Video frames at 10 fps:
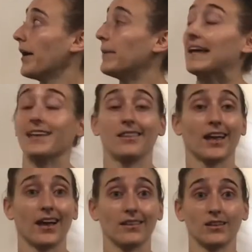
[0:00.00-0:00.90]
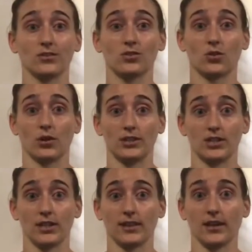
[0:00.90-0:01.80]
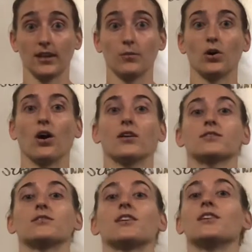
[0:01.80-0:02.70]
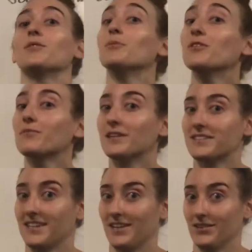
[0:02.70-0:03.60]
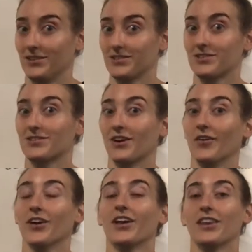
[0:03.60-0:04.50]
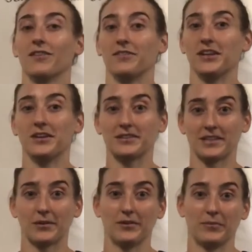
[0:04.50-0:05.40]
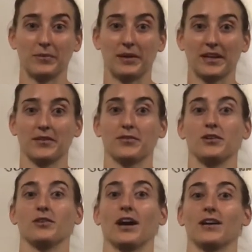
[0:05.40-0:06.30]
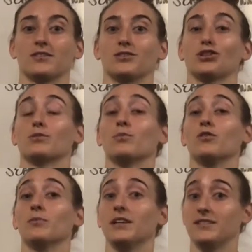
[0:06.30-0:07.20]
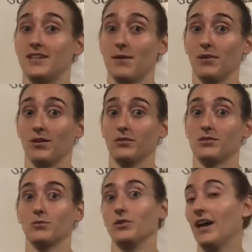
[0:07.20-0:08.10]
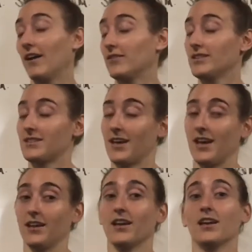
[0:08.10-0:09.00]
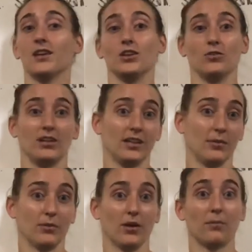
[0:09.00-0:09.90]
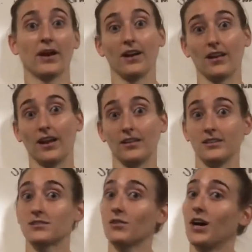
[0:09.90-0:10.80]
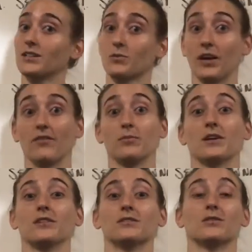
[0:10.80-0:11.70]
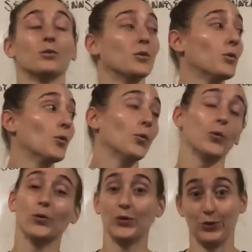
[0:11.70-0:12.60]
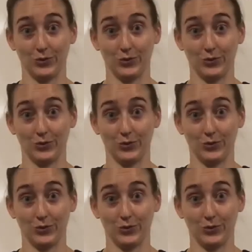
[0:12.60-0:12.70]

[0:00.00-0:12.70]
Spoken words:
In that little score sheet thing, it will also tell you the movement standards. So the videos that we've been making for you guys are just movement demos. We haven't said you need to get below parallel in these squats, whatever, because you